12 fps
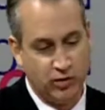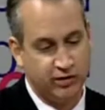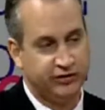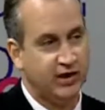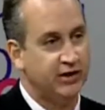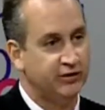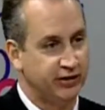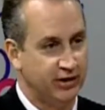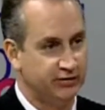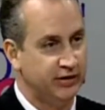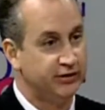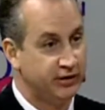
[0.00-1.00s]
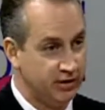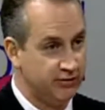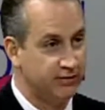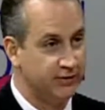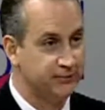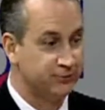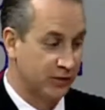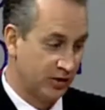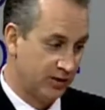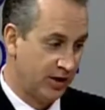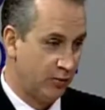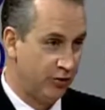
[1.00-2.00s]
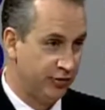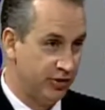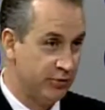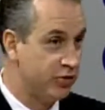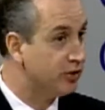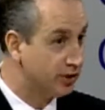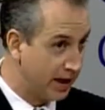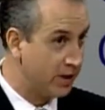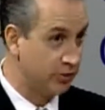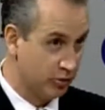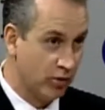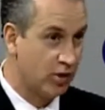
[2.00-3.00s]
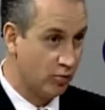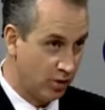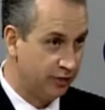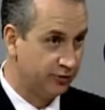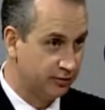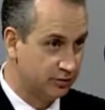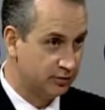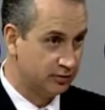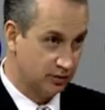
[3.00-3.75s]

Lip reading: One side says, let's give that regime unilaterally what it wants,